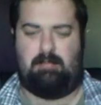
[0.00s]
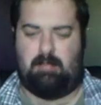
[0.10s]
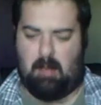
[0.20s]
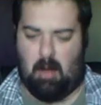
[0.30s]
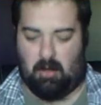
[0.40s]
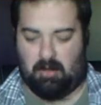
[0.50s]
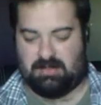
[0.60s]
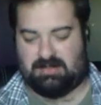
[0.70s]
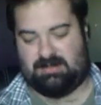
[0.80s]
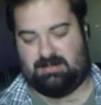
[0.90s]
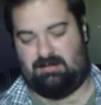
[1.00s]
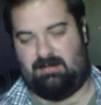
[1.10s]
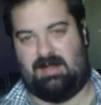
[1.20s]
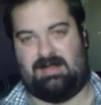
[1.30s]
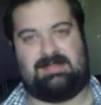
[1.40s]
But
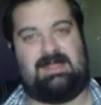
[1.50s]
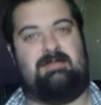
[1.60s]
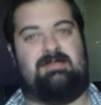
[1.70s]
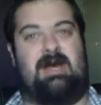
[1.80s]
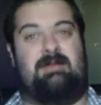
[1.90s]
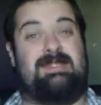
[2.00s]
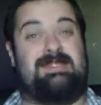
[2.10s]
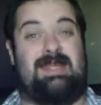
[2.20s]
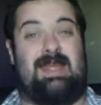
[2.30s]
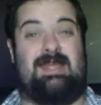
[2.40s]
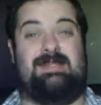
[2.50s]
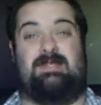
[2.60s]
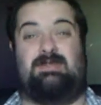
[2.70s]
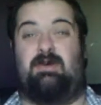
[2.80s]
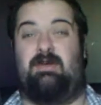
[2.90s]
at the same time, this is a
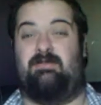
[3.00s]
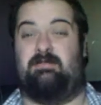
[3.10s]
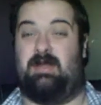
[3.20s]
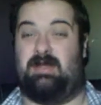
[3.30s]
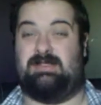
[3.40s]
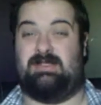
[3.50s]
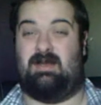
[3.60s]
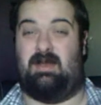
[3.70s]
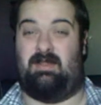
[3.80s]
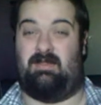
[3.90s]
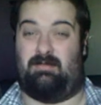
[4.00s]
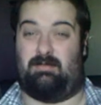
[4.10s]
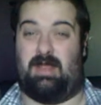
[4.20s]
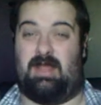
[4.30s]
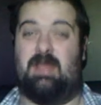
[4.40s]
toy from
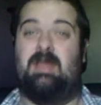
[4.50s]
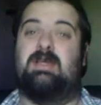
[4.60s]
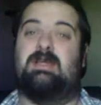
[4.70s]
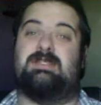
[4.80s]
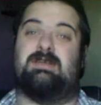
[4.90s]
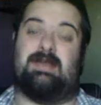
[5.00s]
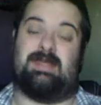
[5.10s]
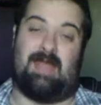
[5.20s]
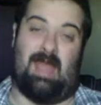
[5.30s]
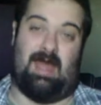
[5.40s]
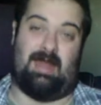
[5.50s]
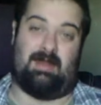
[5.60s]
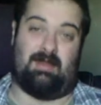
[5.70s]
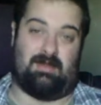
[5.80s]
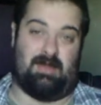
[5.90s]
1993, so I
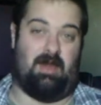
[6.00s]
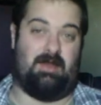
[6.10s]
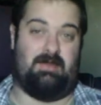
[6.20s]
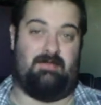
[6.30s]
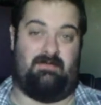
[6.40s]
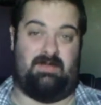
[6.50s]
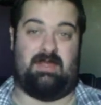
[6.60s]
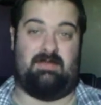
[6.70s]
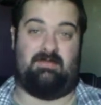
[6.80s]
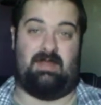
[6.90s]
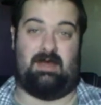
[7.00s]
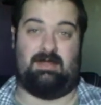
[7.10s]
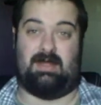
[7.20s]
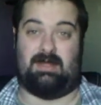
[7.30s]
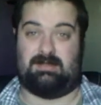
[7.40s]
can kind of forgive
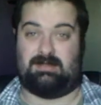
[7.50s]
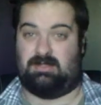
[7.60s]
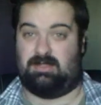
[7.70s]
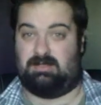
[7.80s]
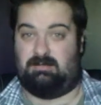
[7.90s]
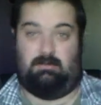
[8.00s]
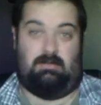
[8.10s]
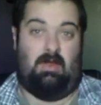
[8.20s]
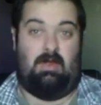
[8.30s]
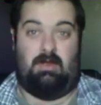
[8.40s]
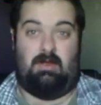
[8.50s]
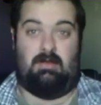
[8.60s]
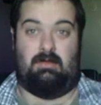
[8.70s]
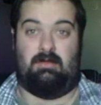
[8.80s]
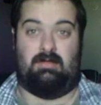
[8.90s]
that. That's just
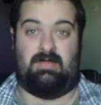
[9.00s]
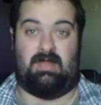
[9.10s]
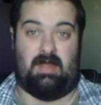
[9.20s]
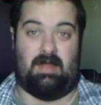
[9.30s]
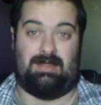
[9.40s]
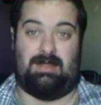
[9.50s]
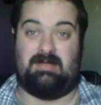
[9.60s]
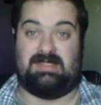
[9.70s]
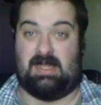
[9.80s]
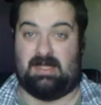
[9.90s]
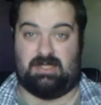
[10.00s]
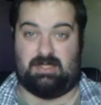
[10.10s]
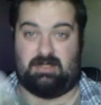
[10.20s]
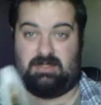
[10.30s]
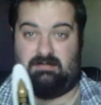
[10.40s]
the
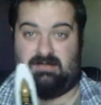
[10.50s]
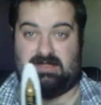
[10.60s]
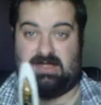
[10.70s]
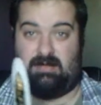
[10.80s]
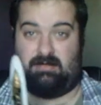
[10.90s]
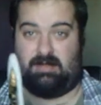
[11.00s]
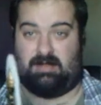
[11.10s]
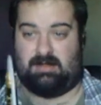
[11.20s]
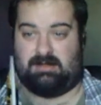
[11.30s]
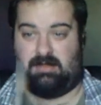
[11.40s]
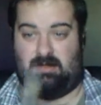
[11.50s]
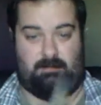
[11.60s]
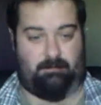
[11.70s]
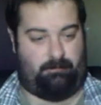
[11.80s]
limitations of the sound at that time.